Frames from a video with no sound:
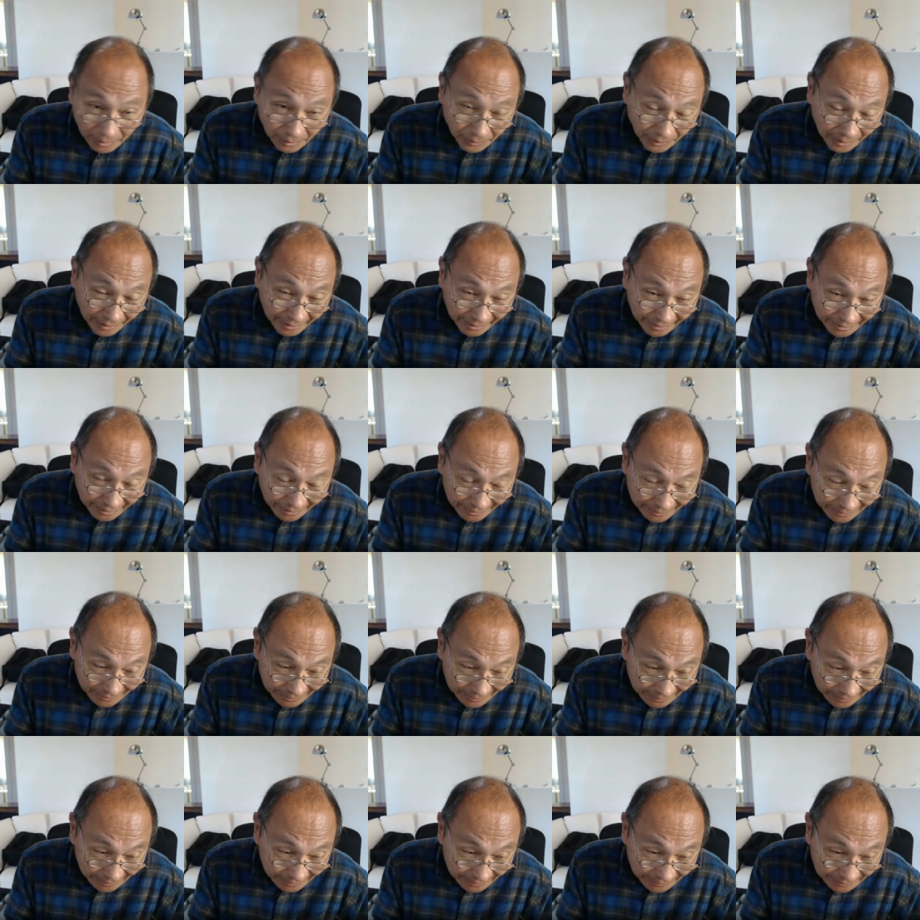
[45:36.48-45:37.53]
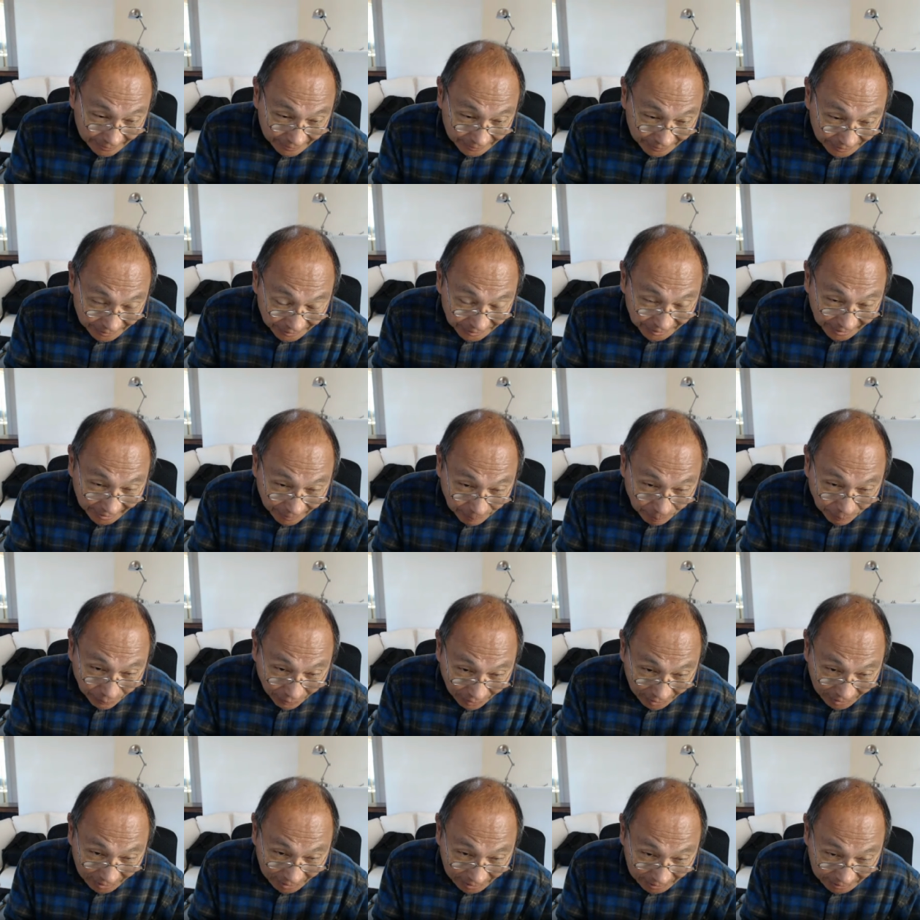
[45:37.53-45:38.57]
okay, uh, there is a
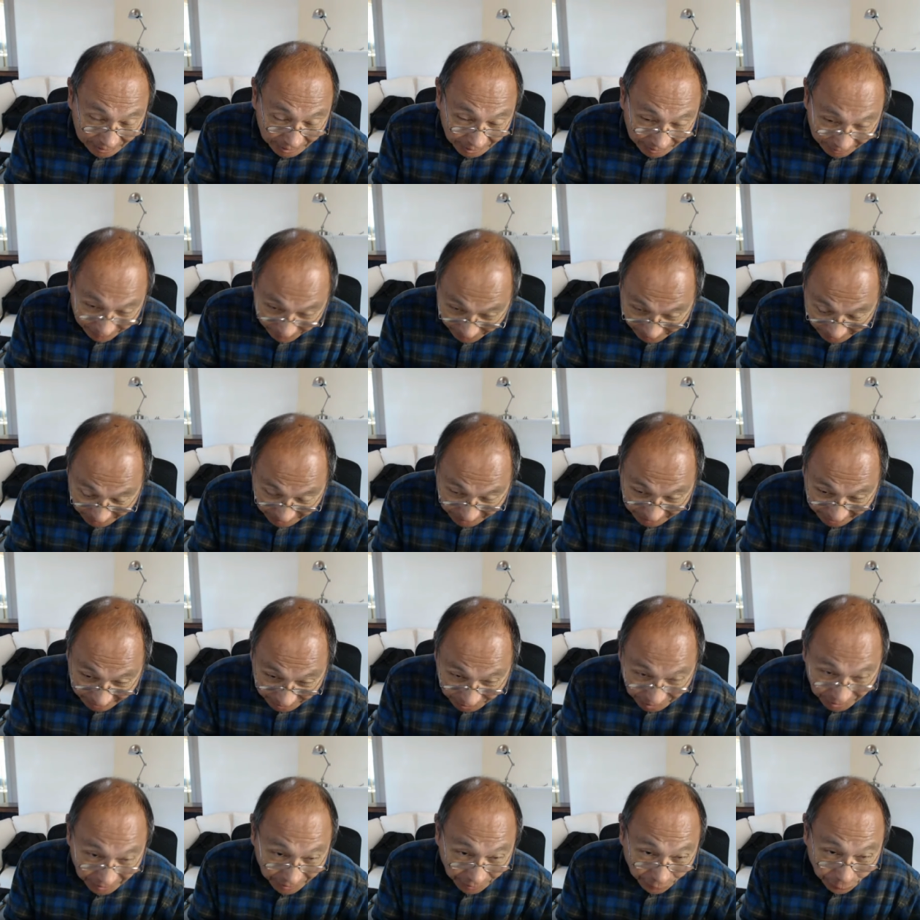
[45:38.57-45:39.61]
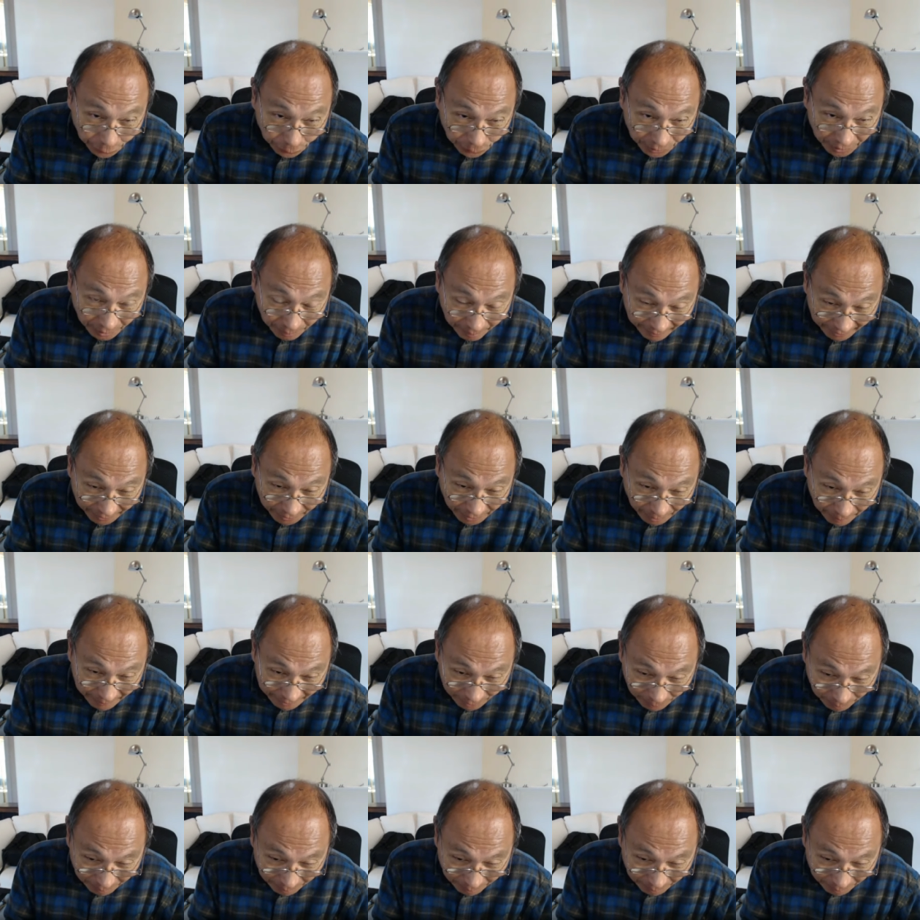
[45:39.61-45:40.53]
broad generalization that you can make about